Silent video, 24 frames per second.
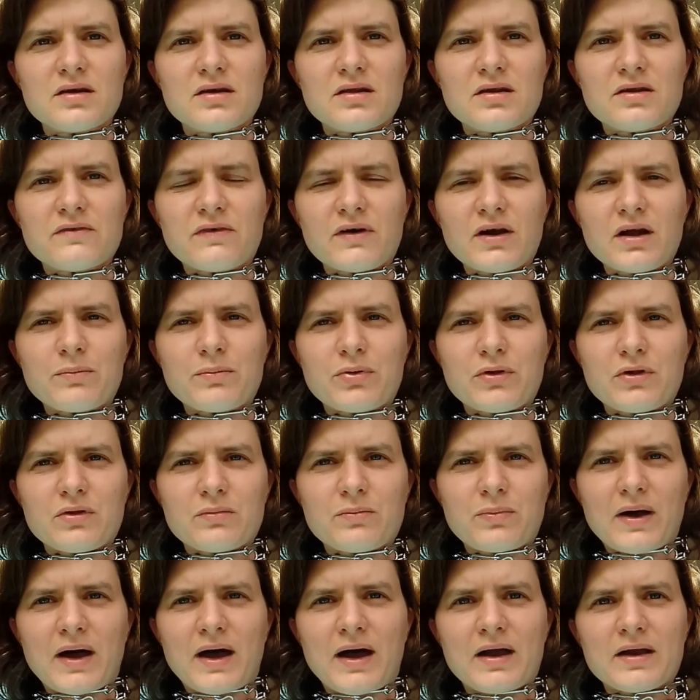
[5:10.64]
if I pull
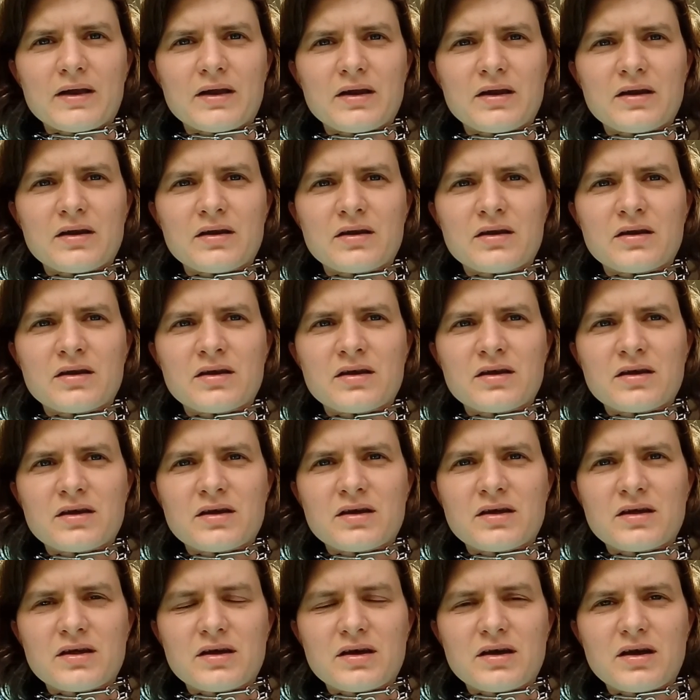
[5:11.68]
back,
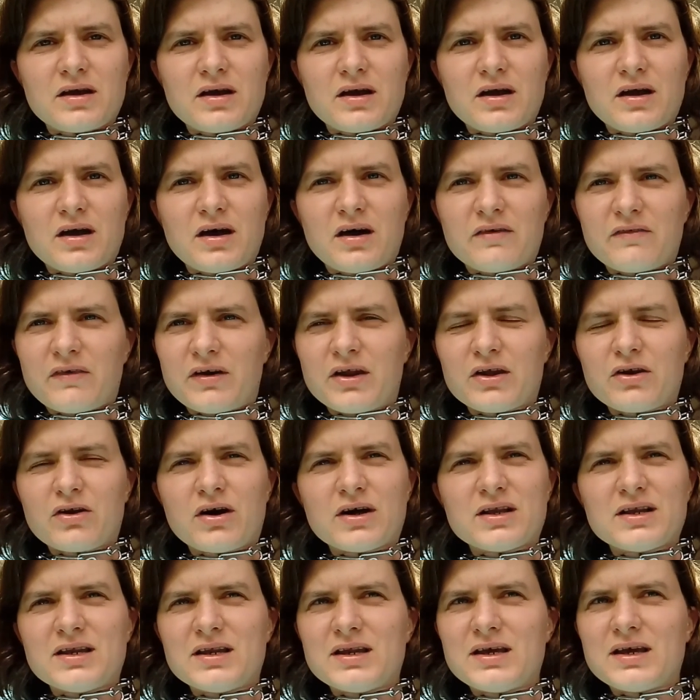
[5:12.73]
I've only
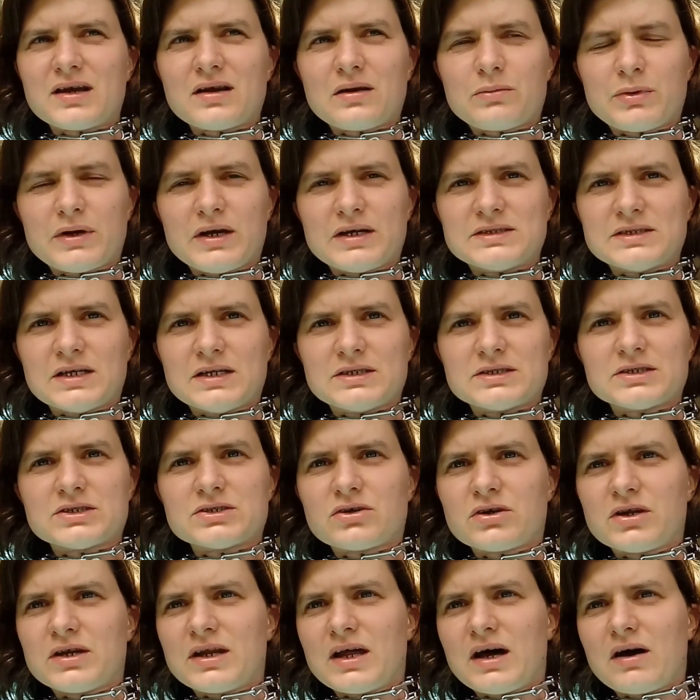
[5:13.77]
got a little bit of tension
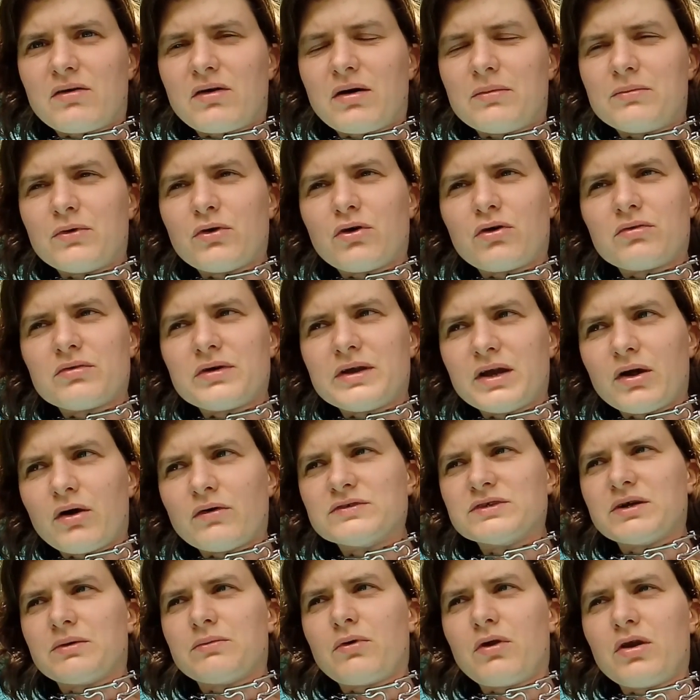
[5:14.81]
on it now. I'm not, you know,
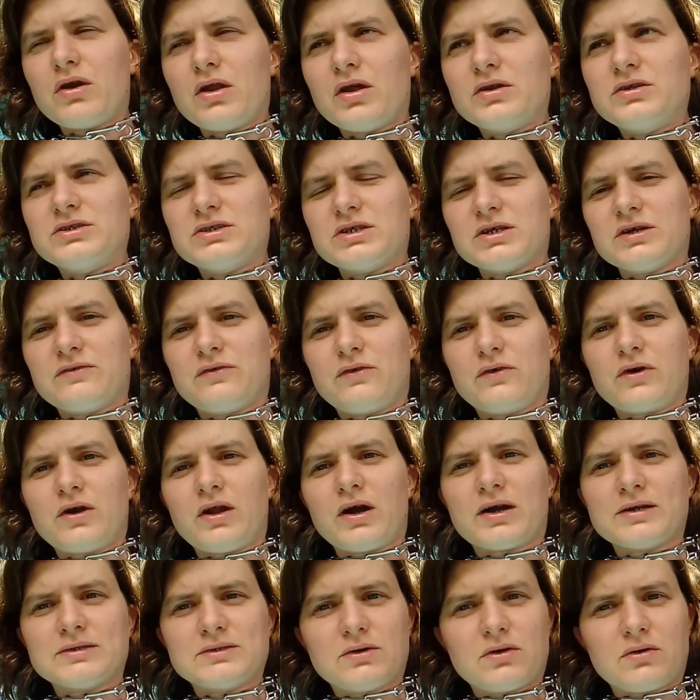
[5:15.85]
obviously I'm not lunging for it
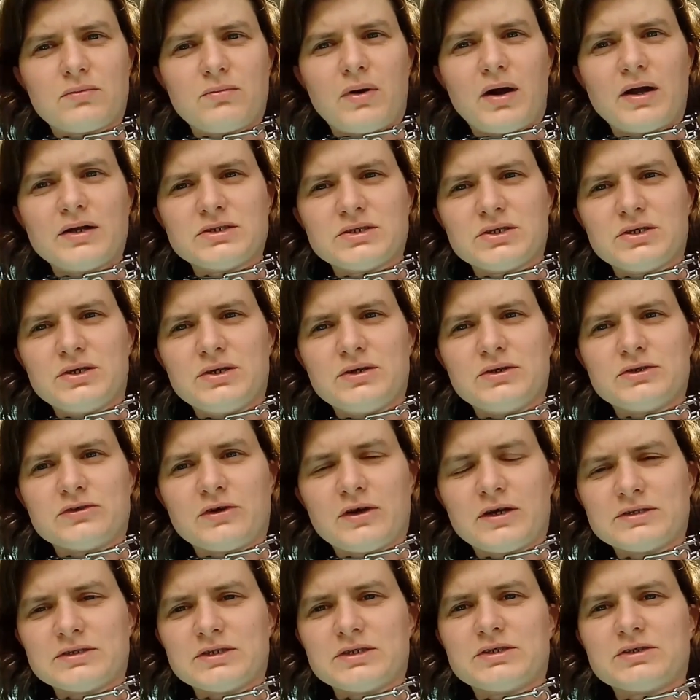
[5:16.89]
like a dog might do who you're
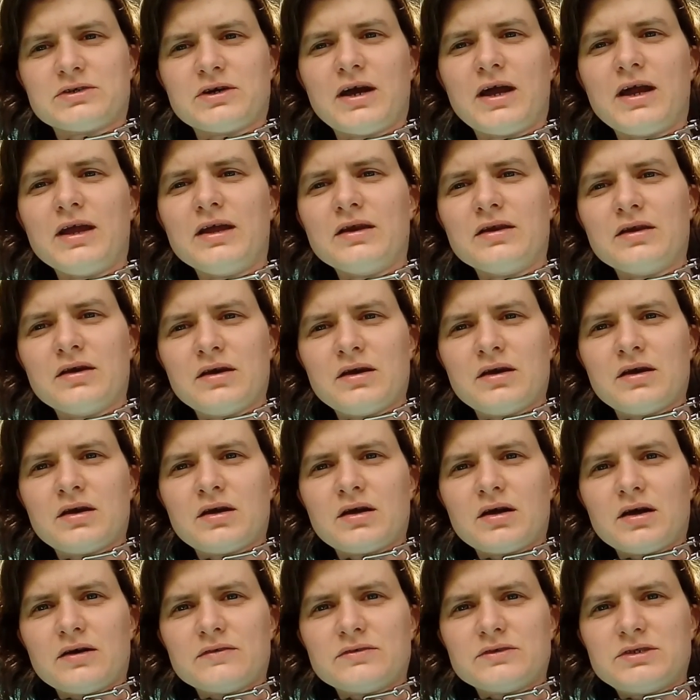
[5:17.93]
trying to train.
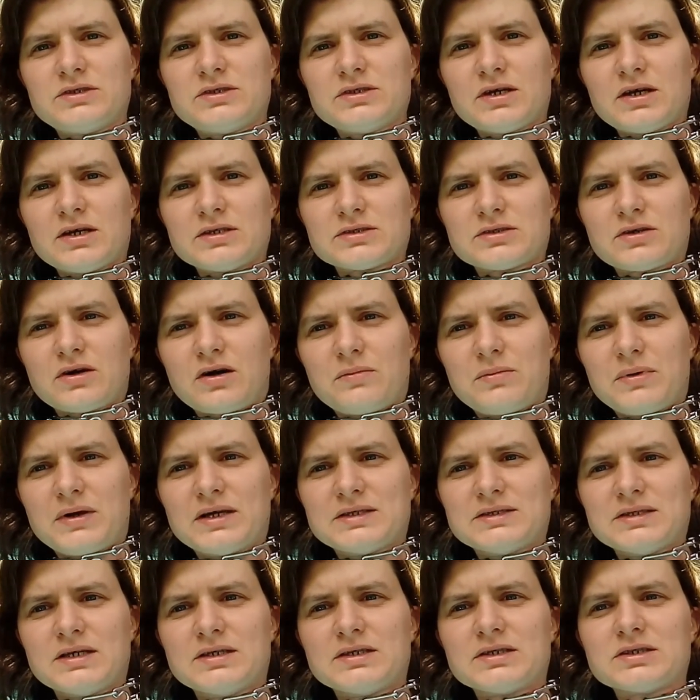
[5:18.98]
I've just got a bit
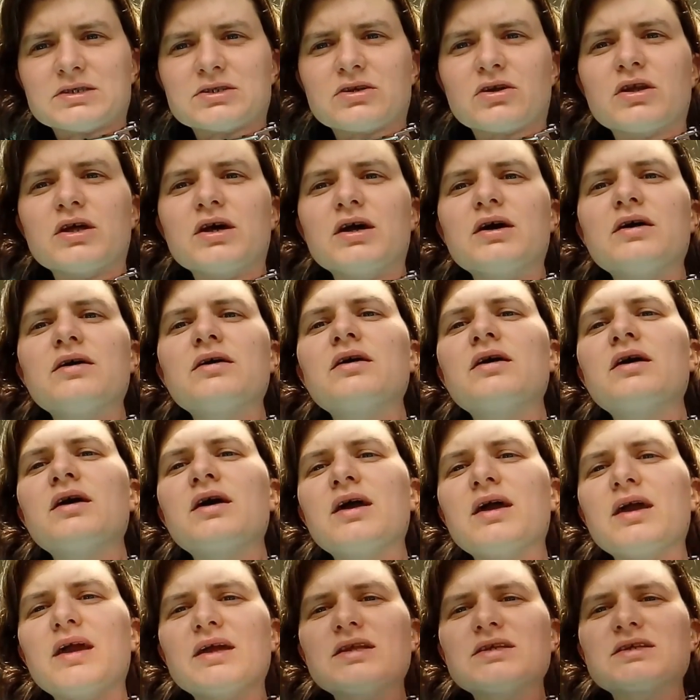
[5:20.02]
of tension on it.
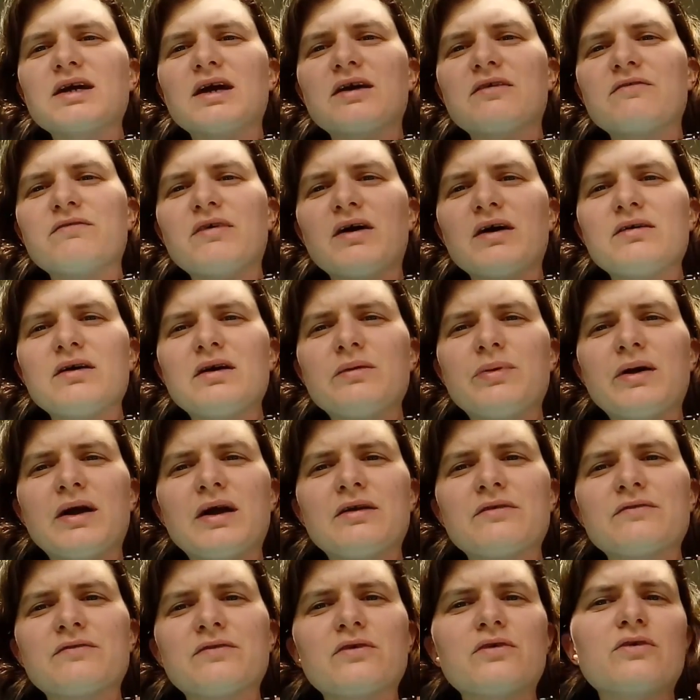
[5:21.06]
It's getting very
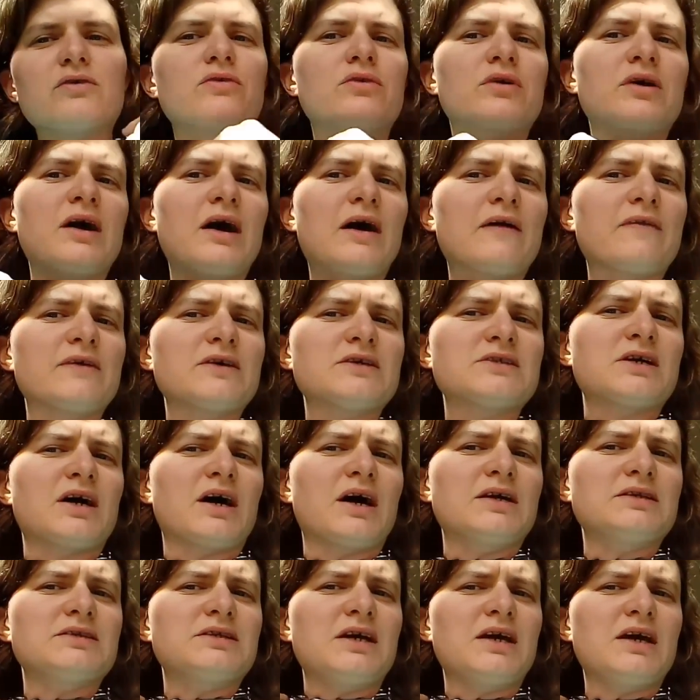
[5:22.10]
painful at the
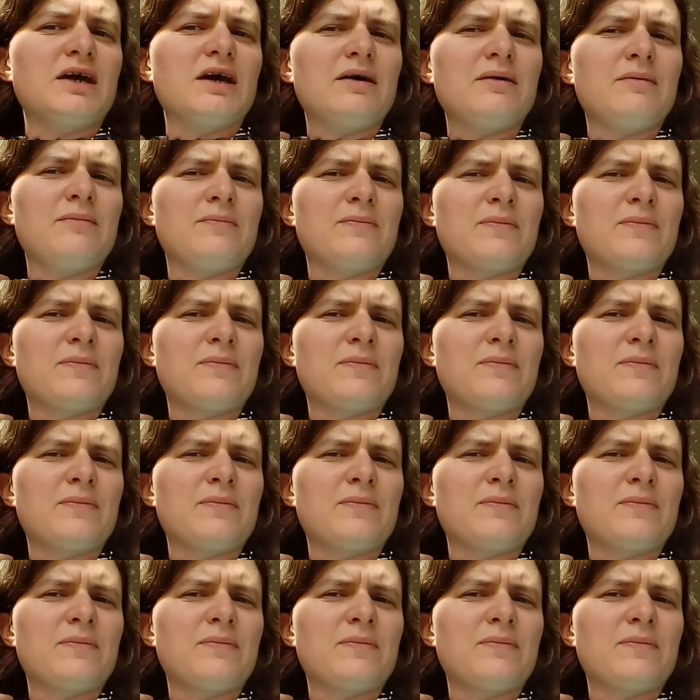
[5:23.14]
sides here.